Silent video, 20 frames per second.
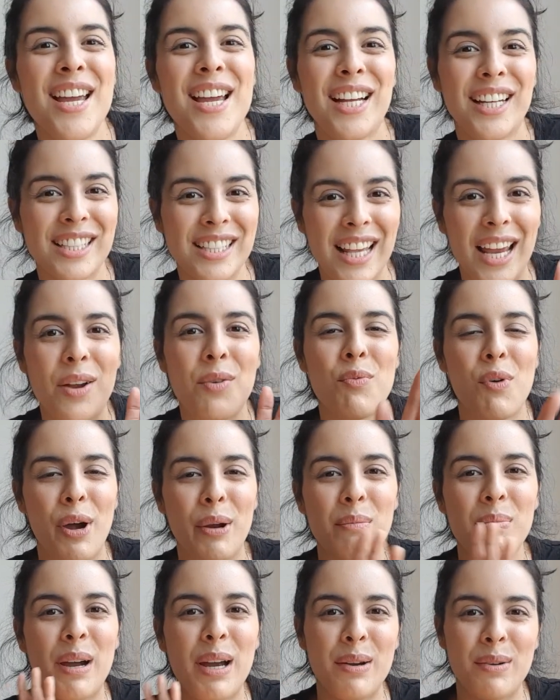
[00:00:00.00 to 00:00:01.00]
Cause like
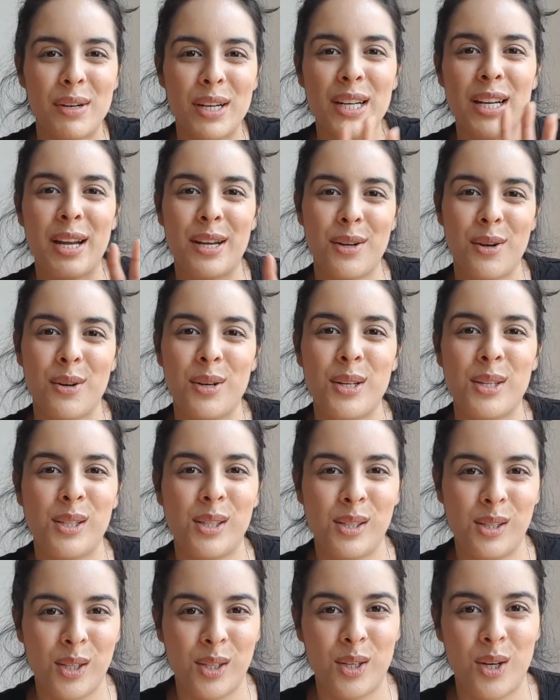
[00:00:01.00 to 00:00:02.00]
one by one, I noticed the
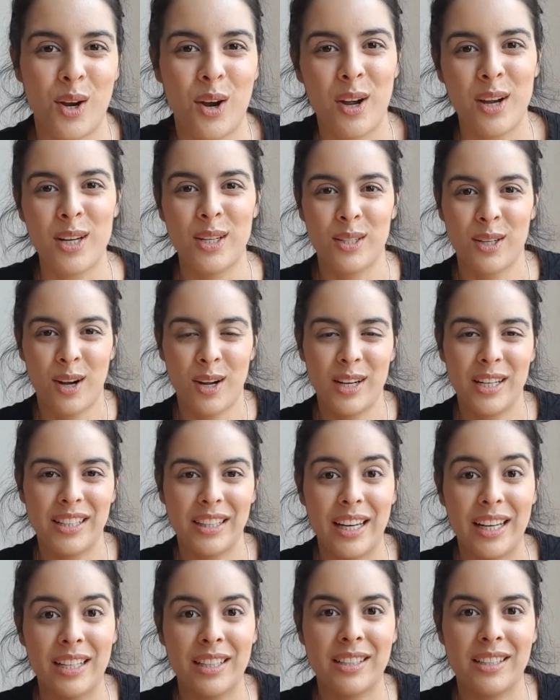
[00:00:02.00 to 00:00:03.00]
security started
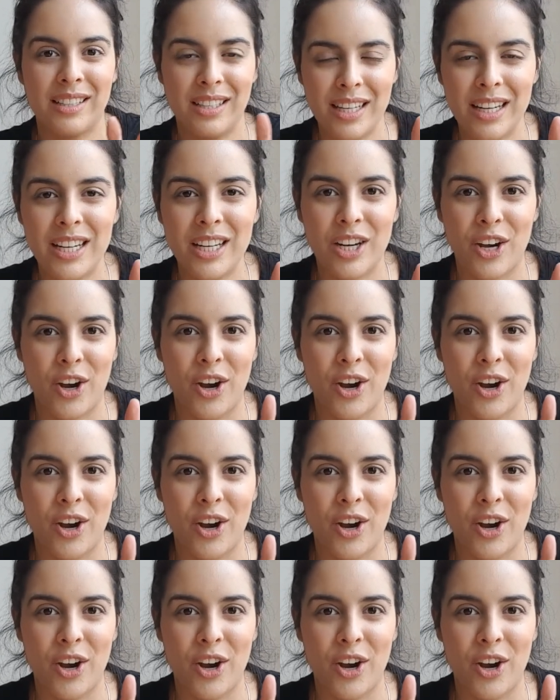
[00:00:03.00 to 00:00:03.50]
like seeing her,